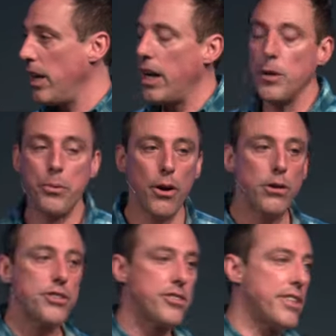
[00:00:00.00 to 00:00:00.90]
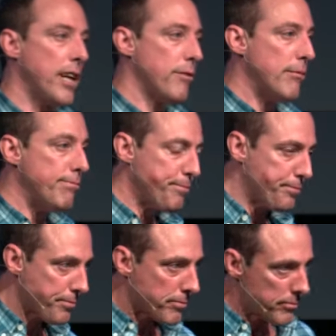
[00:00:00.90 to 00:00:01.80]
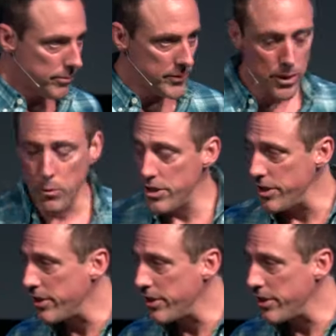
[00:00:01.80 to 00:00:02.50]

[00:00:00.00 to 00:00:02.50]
and approaches David. When she